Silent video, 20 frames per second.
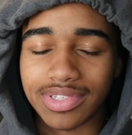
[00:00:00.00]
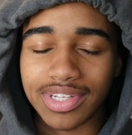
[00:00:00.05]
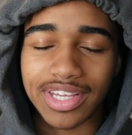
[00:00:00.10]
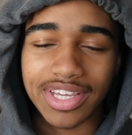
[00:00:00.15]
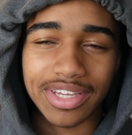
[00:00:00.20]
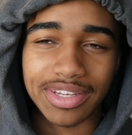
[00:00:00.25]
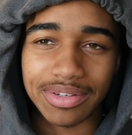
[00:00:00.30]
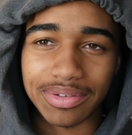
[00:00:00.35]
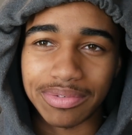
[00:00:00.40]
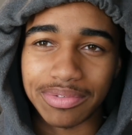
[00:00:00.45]

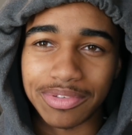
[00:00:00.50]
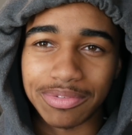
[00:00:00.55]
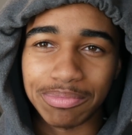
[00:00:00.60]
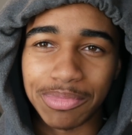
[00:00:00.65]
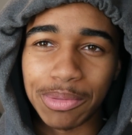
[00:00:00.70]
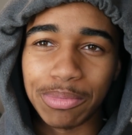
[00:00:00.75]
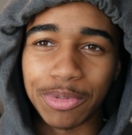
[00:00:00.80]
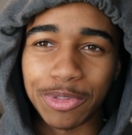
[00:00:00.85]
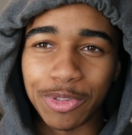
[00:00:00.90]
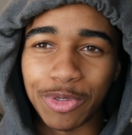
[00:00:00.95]
And
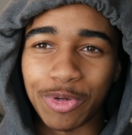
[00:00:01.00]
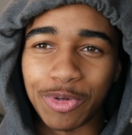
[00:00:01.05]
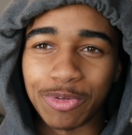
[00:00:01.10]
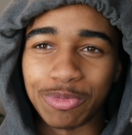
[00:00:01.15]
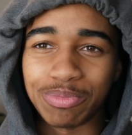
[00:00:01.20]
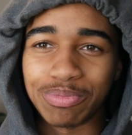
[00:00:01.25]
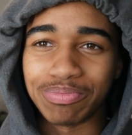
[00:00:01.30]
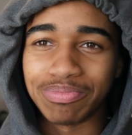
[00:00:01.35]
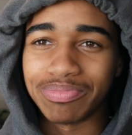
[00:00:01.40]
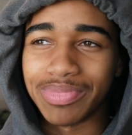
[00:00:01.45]
people know
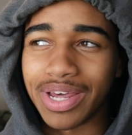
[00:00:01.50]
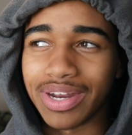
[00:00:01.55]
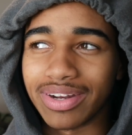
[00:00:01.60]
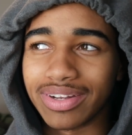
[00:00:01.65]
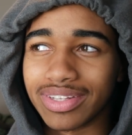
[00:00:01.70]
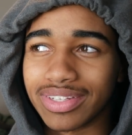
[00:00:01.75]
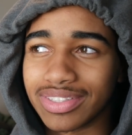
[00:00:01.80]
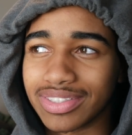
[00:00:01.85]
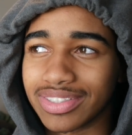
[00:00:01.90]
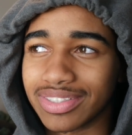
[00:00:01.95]
better
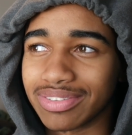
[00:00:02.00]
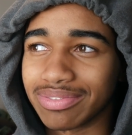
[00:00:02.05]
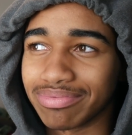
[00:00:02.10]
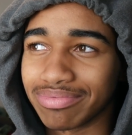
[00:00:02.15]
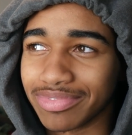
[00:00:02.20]
than to